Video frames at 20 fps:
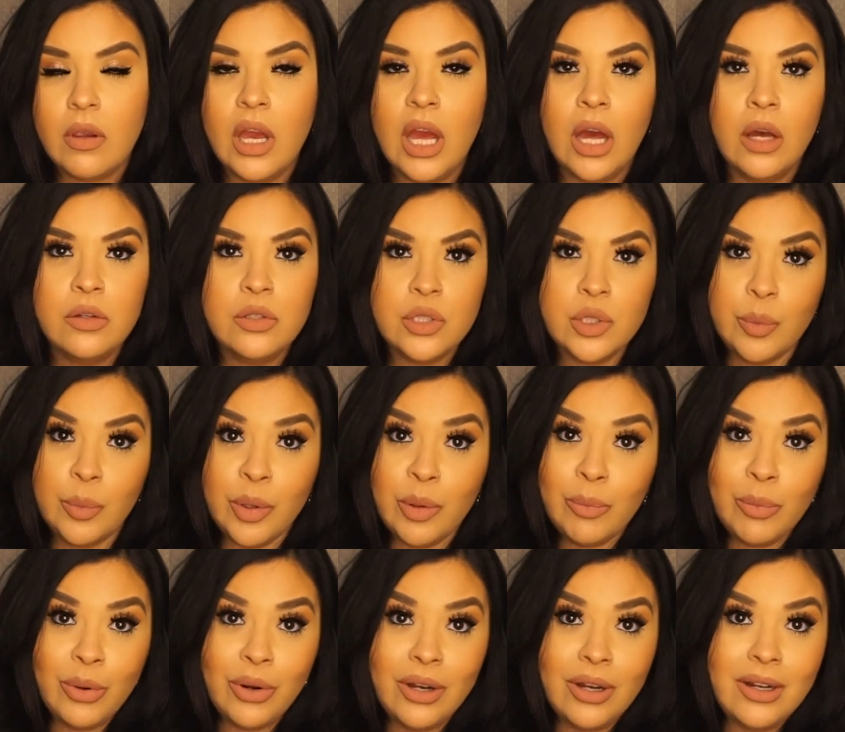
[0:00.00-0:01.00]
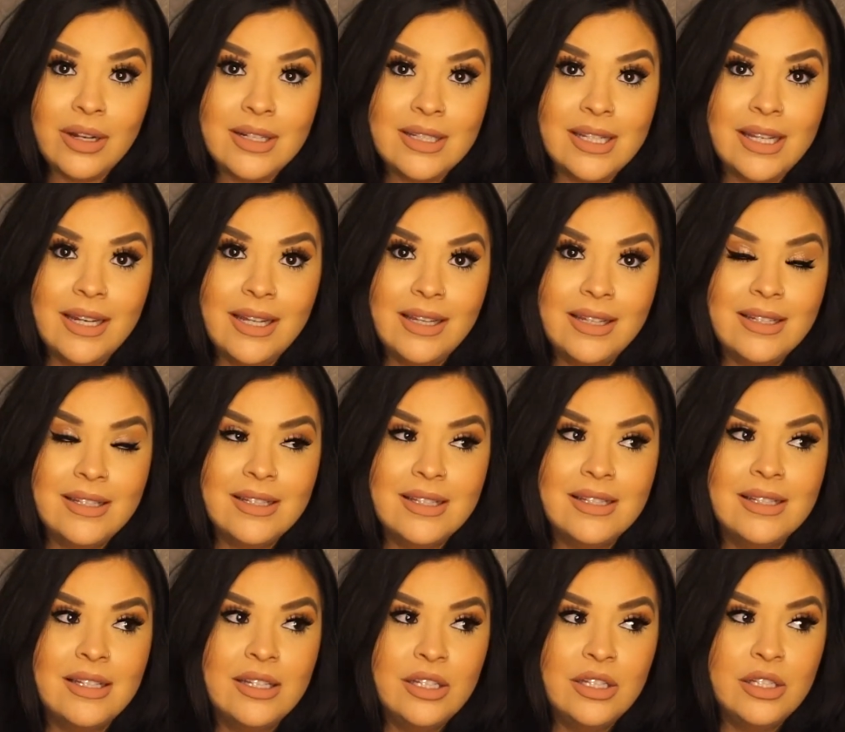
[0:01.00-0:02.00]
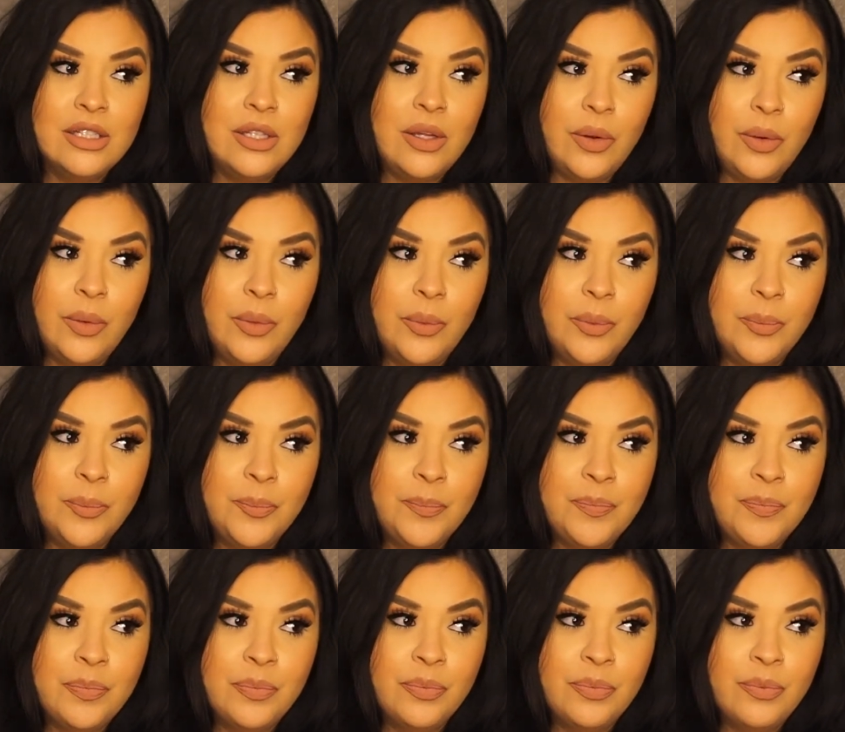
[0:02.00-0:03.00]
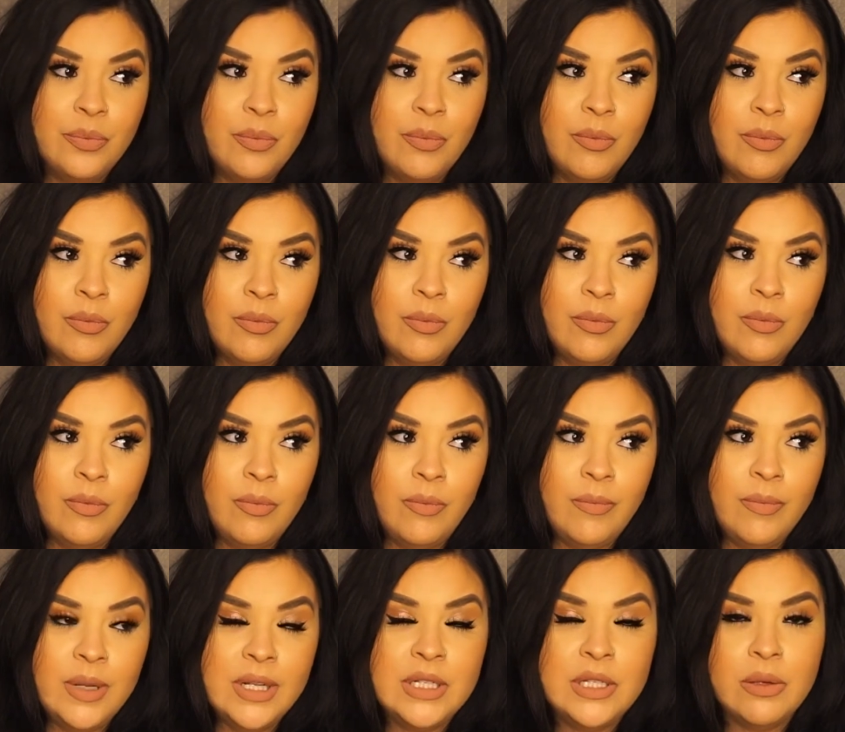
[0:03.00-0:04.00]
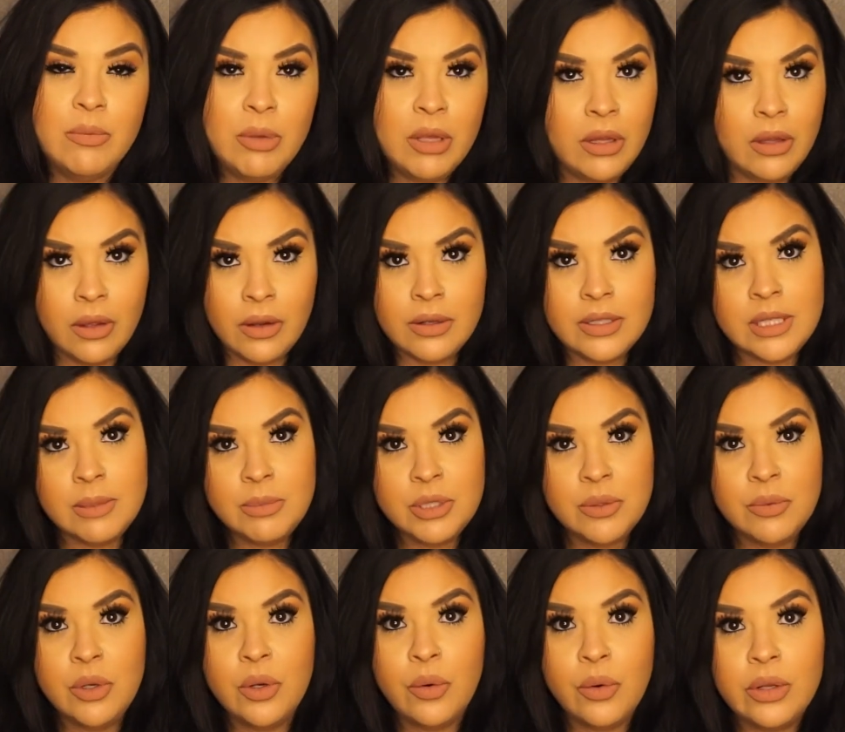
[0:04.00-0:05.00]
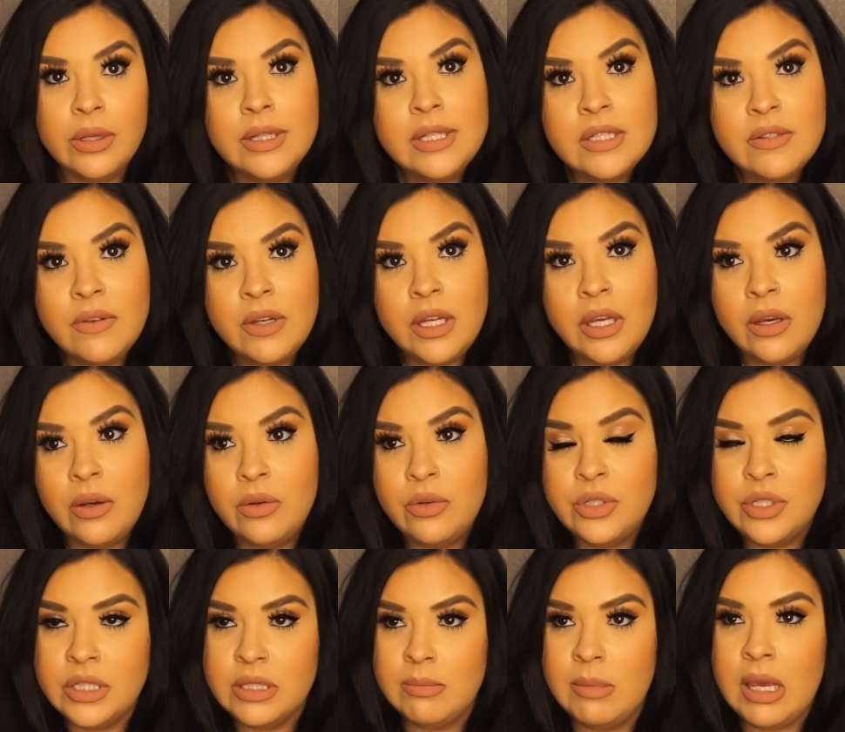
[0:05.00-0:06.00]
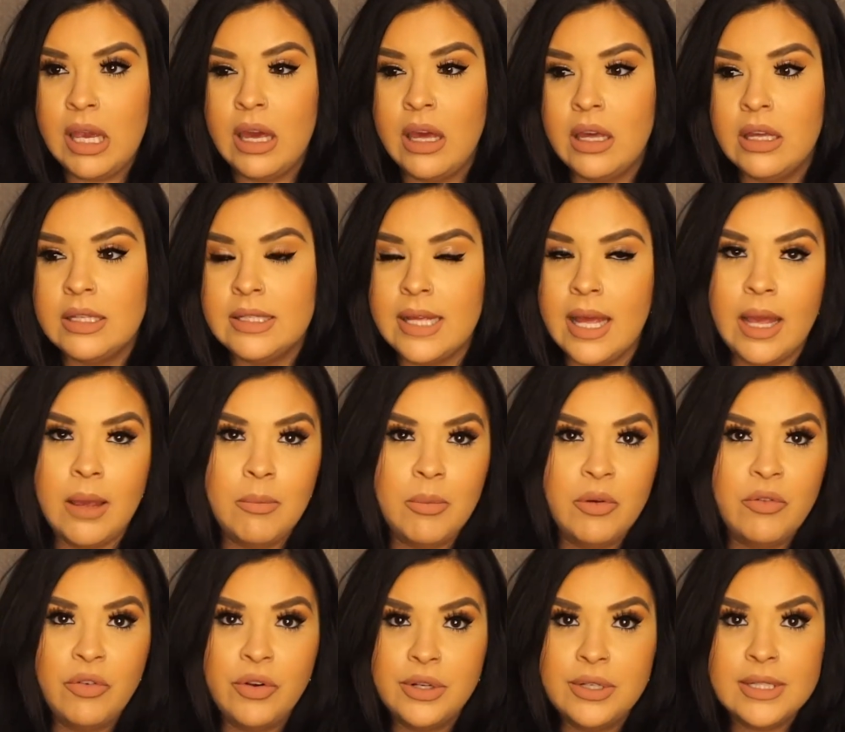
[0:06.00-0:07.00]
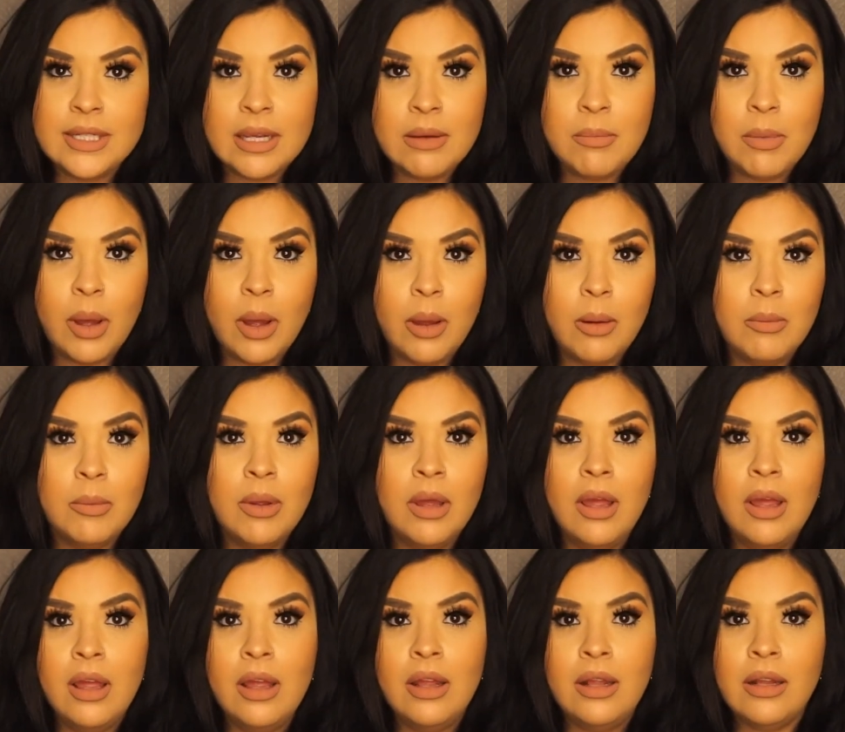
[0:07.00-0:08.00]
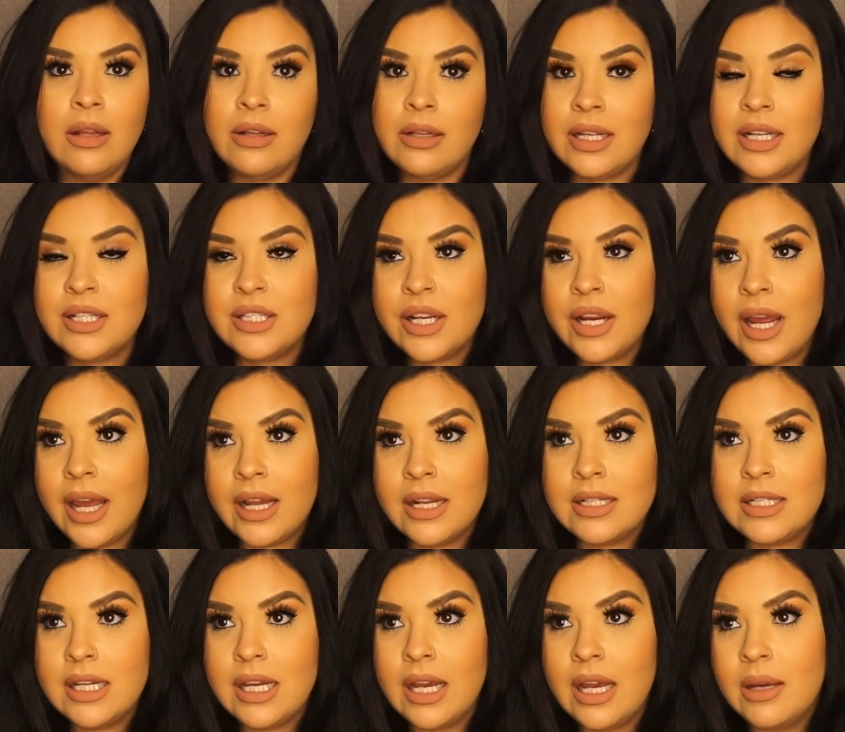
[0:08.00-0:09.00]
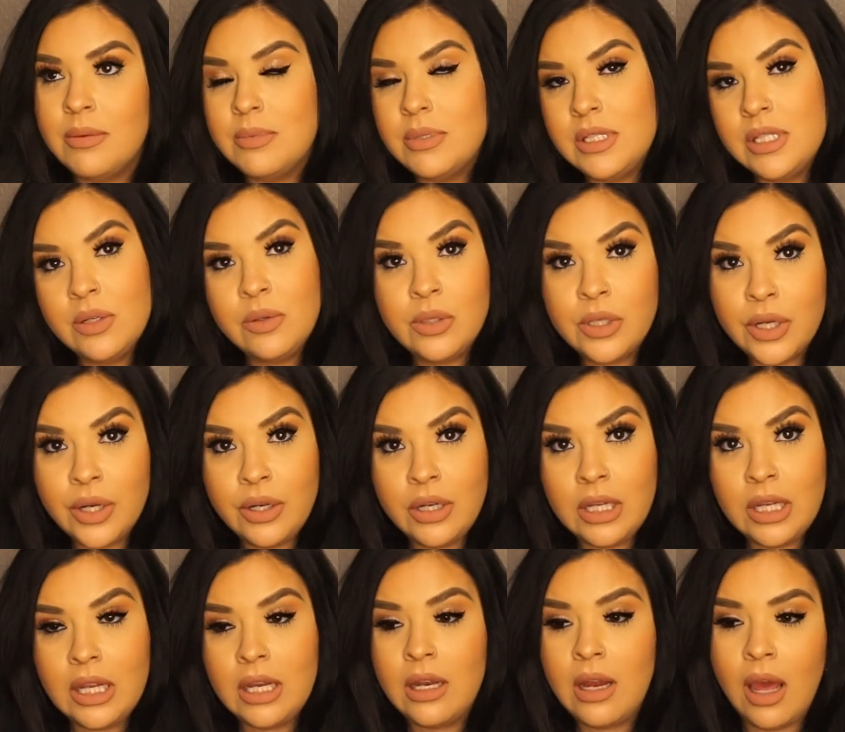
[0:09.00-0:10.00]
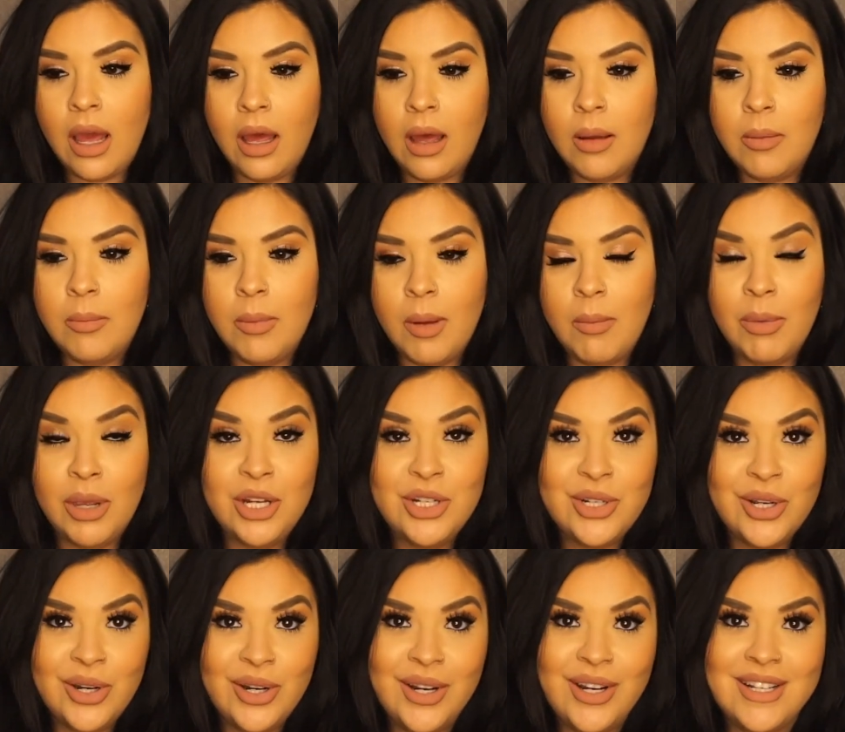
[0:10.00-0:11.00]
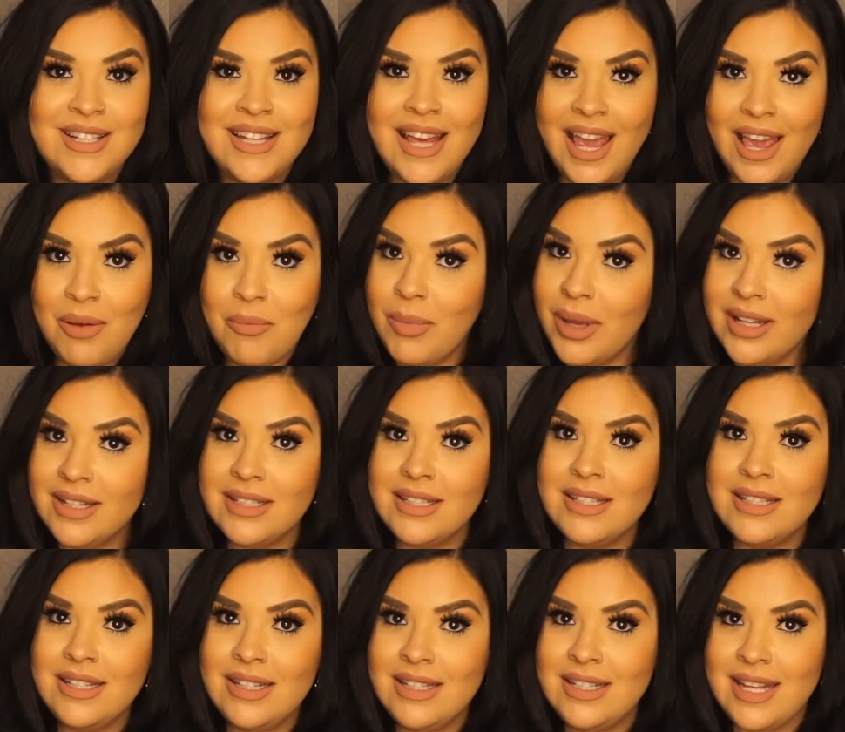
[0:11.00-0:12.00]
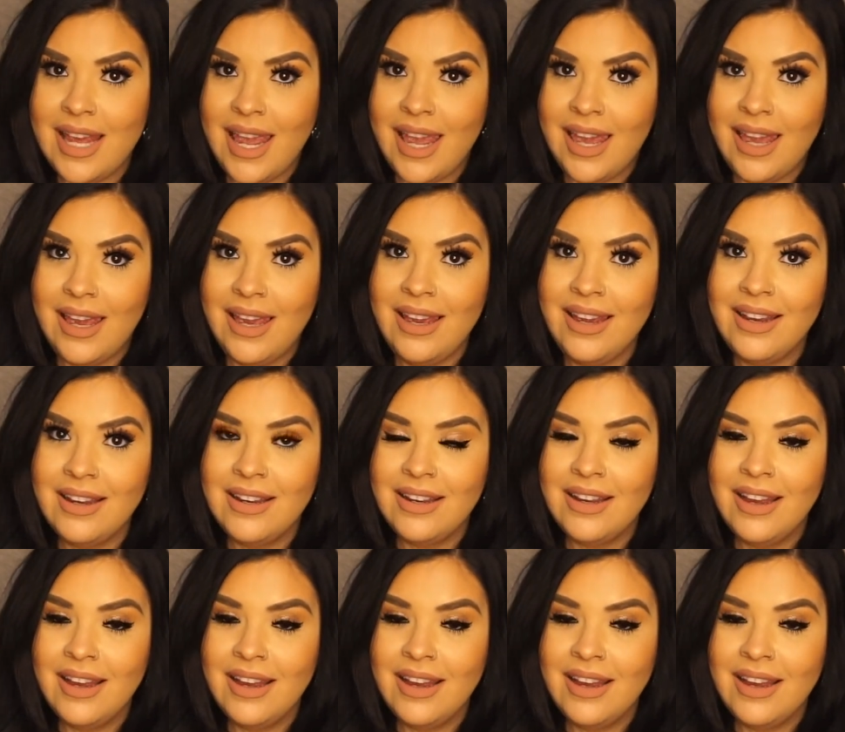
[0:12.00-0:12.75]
how super important it is. So it took me a long time to record this video, just because I'm a first-time mom. Things are hectic. I'm still learning. My daughter is 8 months today,